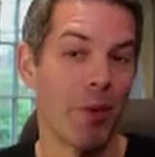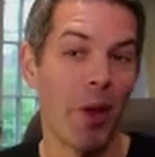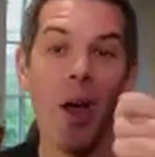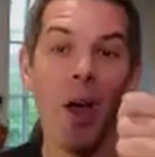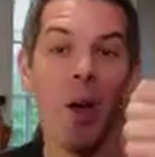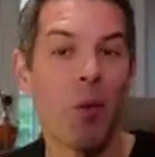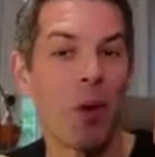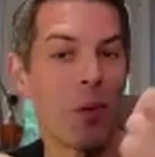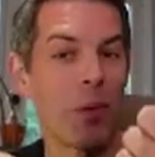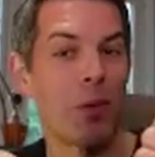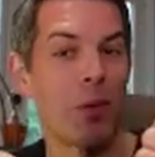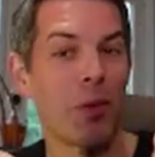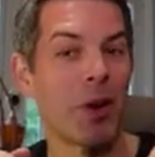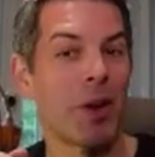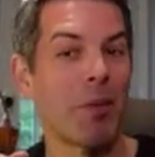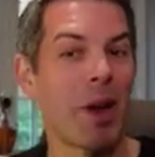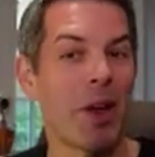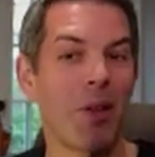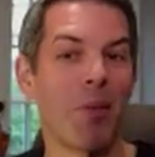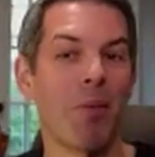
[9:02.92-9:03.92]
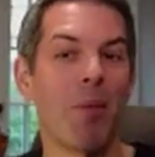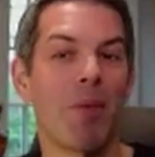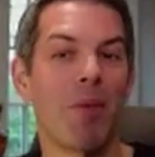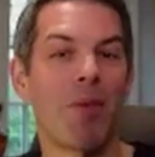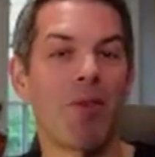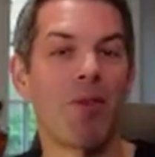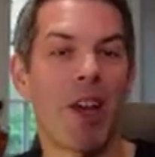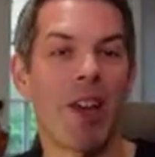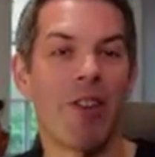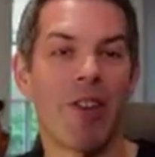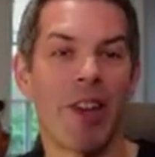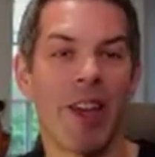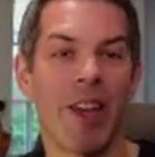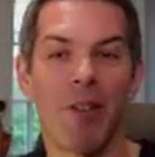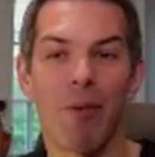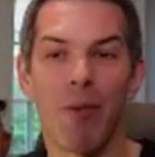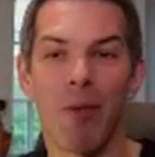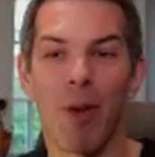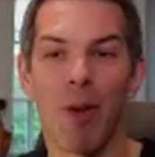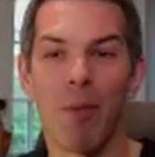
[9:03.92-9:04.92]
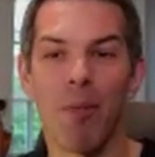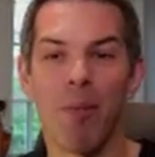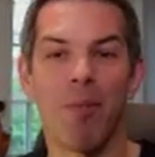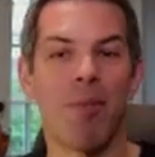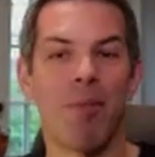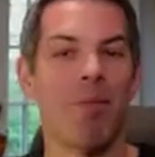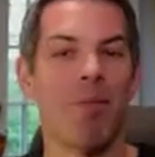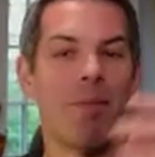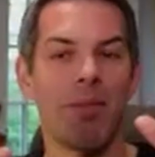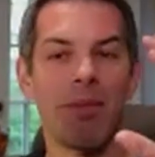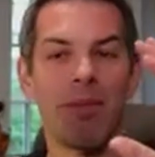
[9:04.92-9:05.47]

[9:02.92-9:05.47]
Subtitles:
When I was talking about them changing it from